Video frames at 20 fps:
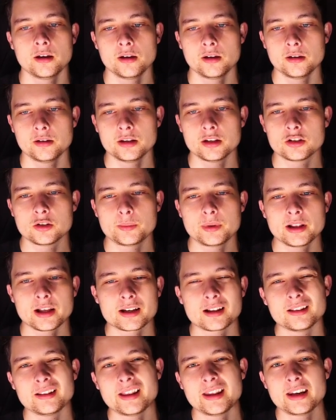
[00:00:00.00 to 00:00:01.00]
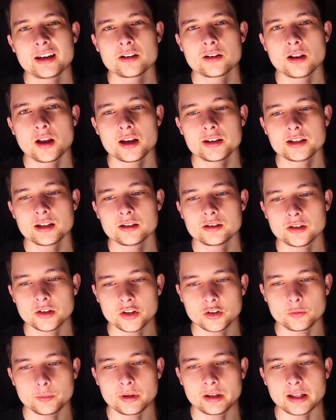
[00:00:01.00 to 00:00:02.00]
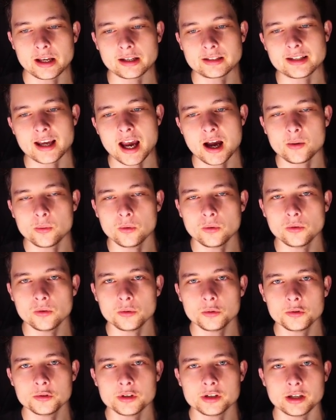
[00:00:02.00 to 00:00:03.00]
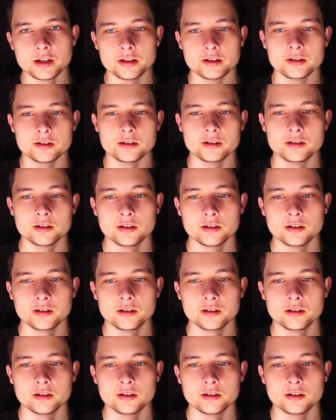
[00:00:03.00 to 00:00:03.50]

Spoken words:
This will be like a linen closet, so there'll be like towels and